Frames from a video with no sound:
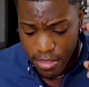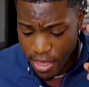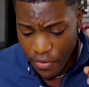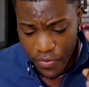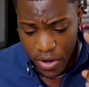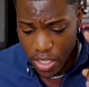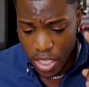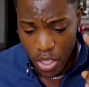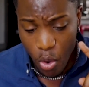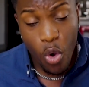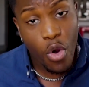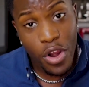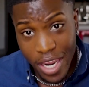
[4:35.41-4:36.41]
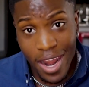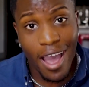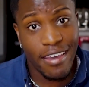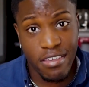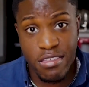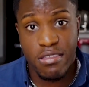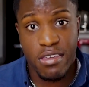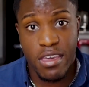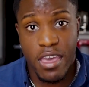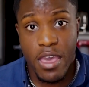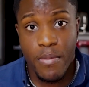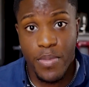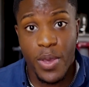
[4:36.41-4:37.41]
definitely organized.
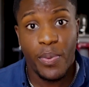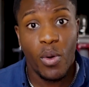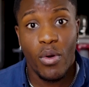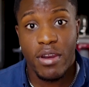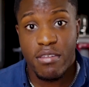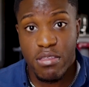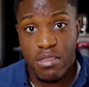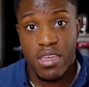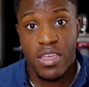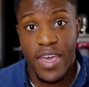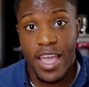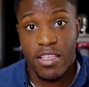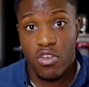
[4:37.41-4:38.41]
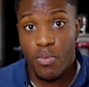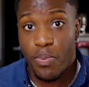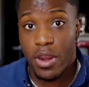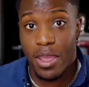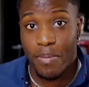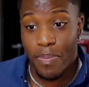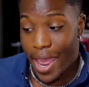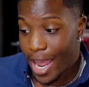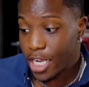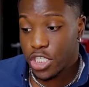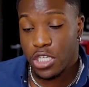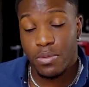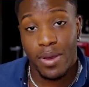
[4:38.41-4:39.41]
People want to see that you're putting
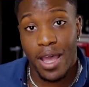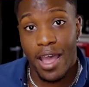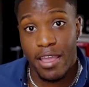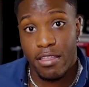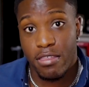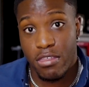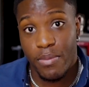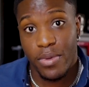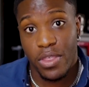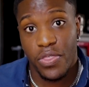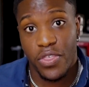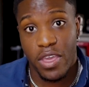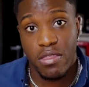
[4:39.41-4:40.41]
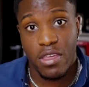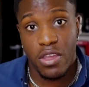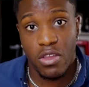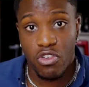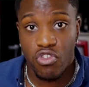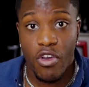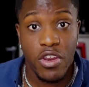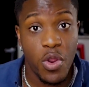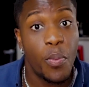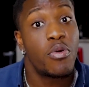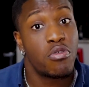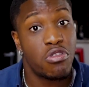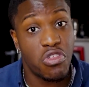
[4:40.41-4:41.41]
passion behind some of the things that you're trying to
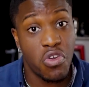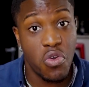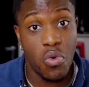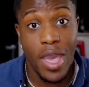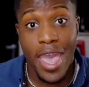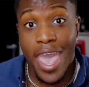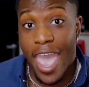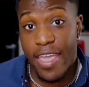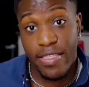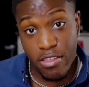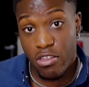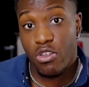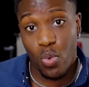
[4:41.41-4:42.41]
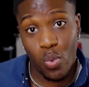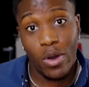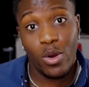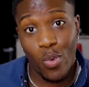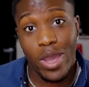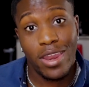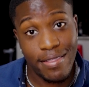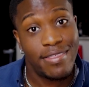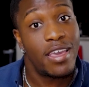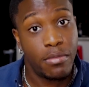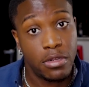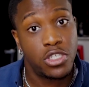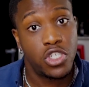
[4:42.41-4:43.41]
pursue. And this is one way to
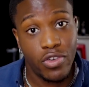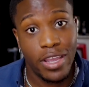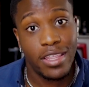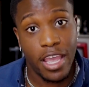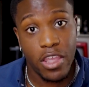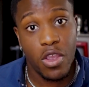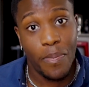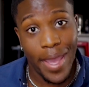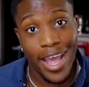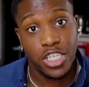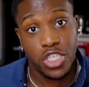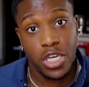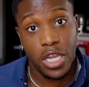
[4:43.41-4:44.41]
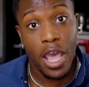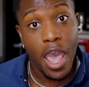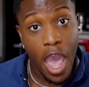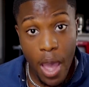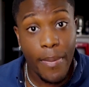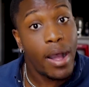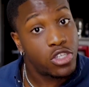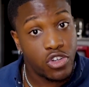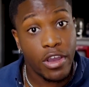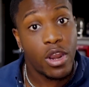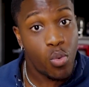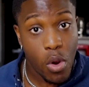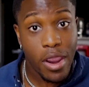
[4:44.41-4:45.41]
demonstrate that you're passionate about
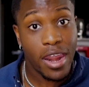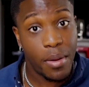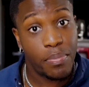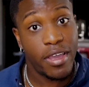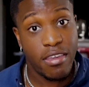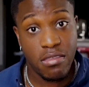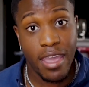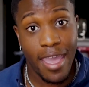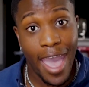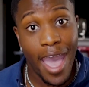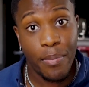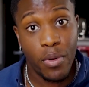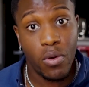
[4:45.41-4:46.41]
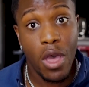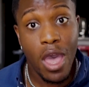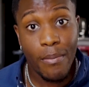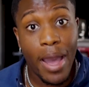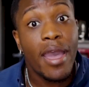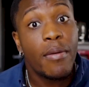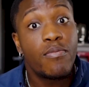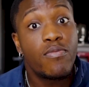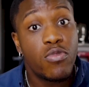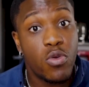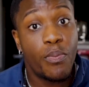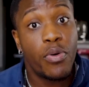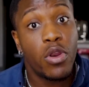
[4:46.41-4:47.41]
trying to work at a place like Apple, by
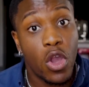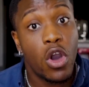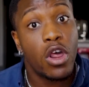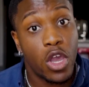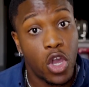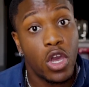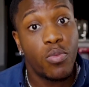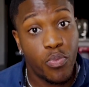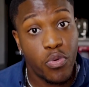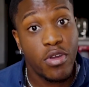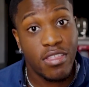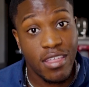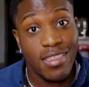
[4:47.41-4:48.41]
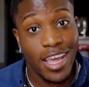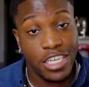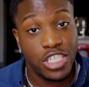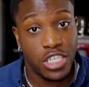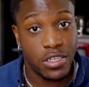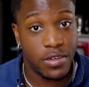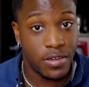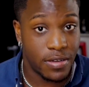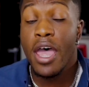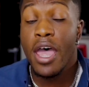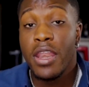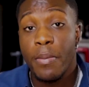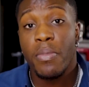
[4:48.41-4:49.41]
putting on a good presentation.
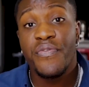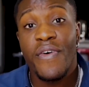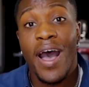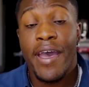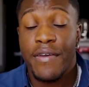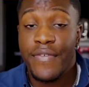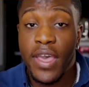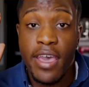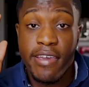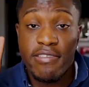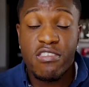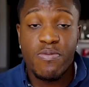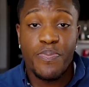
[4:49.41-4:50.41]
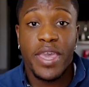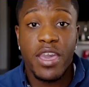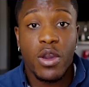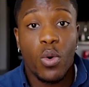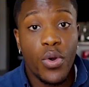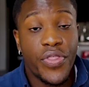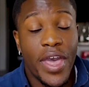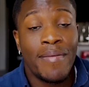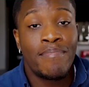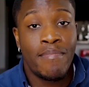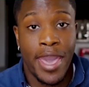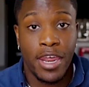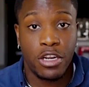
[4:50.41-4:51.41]
Number 5, speak with a
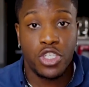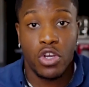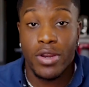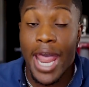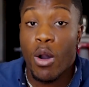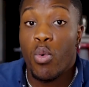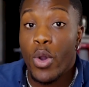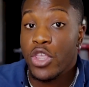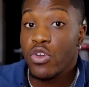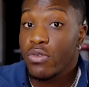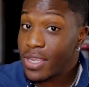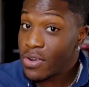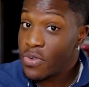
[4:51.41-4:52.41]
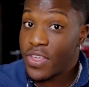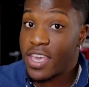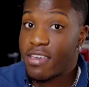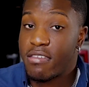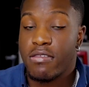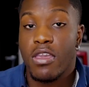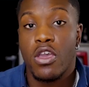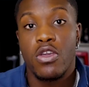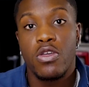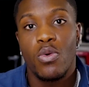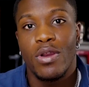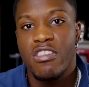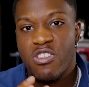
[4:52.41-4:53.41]
manager. Now, when you do this,
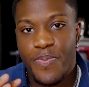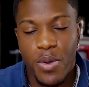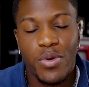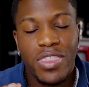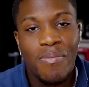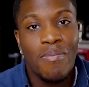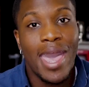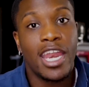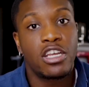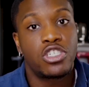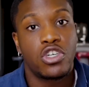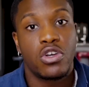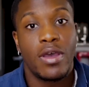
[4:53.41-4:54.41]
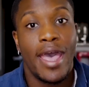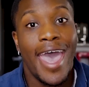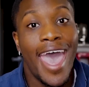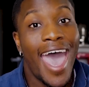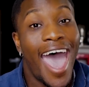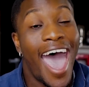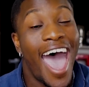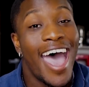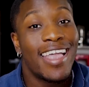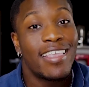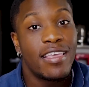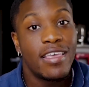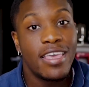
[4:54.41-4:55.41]
you want to speak with the manager
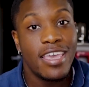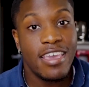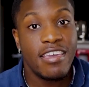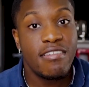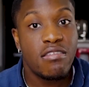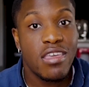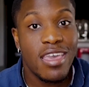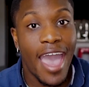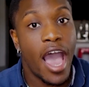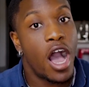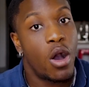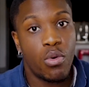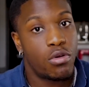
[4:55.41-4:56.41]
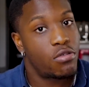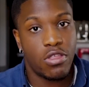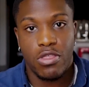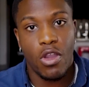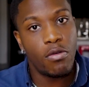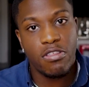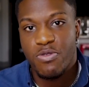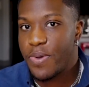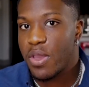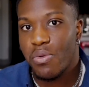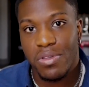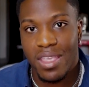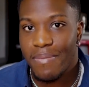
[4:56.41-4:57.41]
at easy hours. Don't
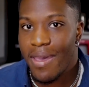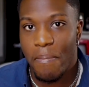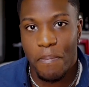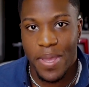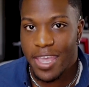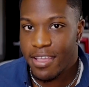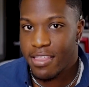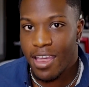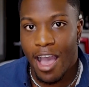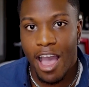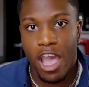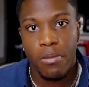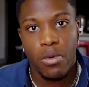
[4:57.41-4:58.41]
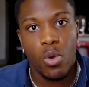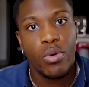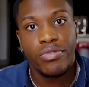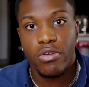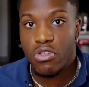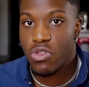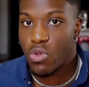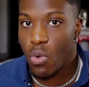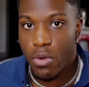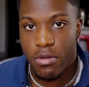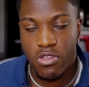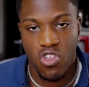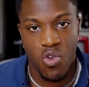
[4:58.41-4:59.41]
speak with them at peak time or when the
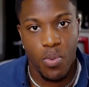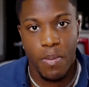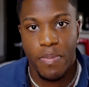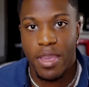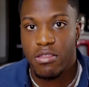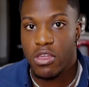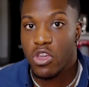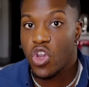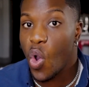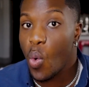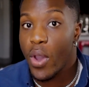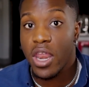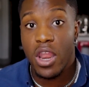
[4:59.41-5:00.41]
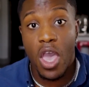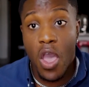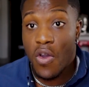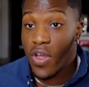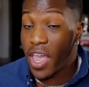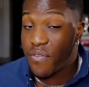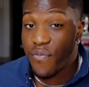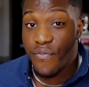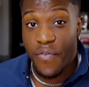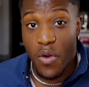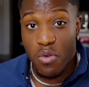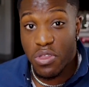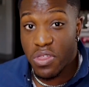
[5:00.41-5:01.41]
store is super busy. Go in like
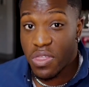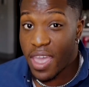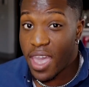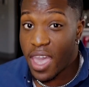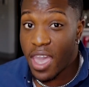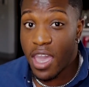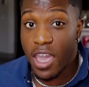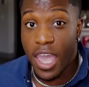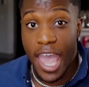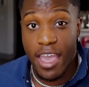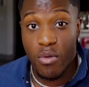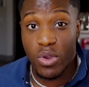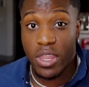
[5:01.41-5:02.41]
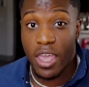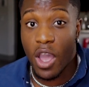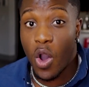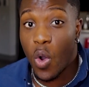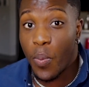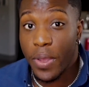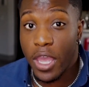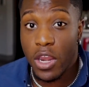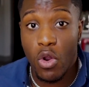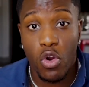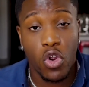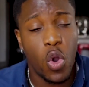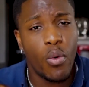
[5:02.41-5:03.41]
first thing when they open,
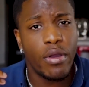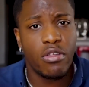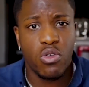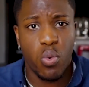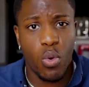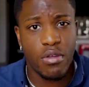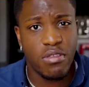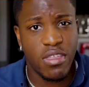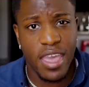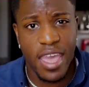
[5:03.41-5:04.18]
or go in towards